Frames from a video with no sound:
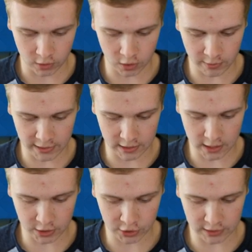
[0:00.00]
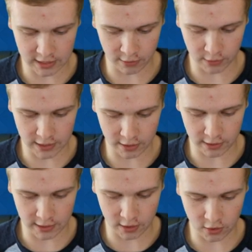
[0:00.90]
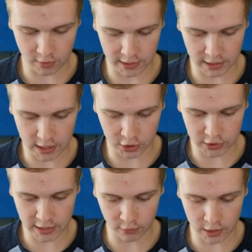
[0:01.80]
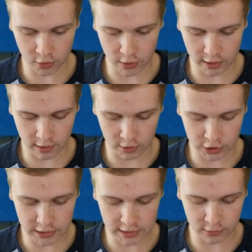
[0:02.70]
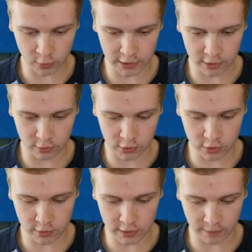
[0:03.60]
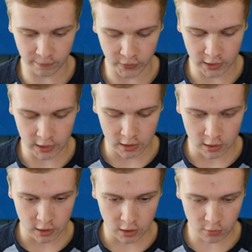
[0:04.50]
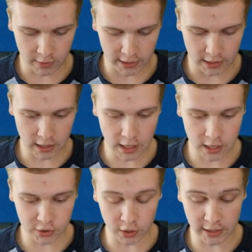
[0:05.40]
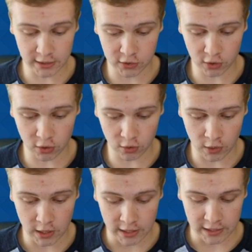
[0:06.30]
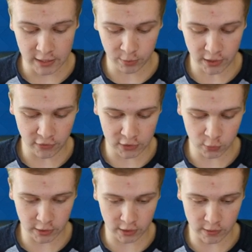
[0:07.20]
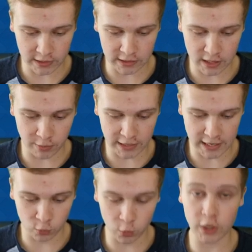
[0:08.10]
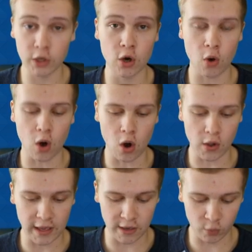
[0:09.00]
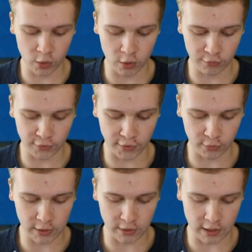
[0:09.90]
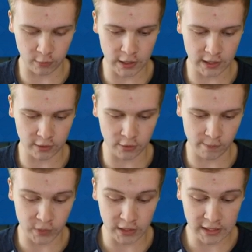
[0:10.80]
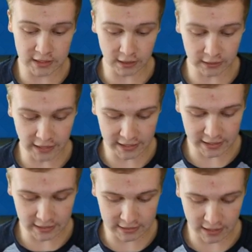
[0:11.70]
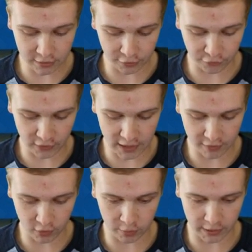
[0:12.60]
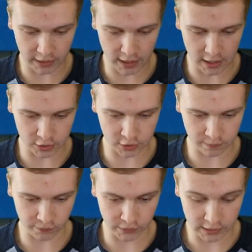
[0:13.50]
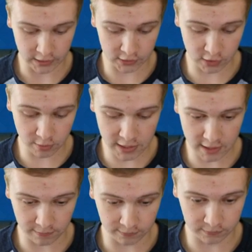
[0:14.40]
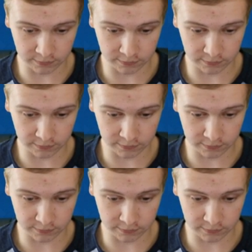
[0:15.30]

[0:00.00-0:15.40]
Oh my gosh, get that one out of there. Oh my gosh, Knight, run quicker. Jeez, what are you doing? Oh my gosh. All right, so he probably thinks we're going to go right there, but guys, we're going to go all in. We're going for the three crown. We got to do it. He's going to lightning down to five. Oh my gosh. This could be it.